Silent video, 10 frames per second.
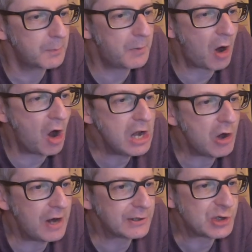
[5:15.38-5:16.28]
But I
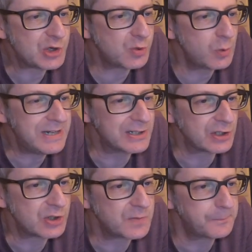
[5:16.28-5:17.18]
like the
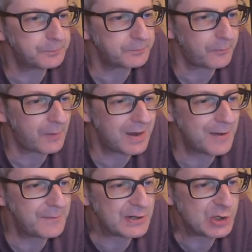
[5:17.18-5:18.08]
sweetness
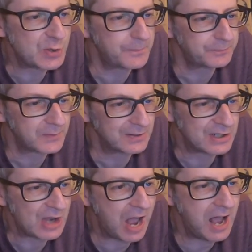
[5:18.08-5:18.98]
of this
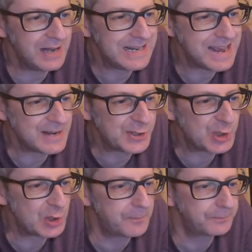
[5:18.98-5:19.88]

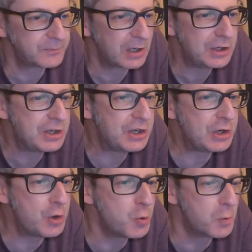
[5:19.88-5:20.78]
honey-esque
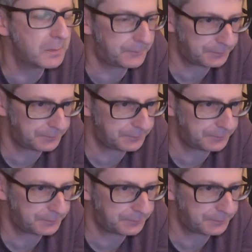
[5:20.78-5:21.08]
hue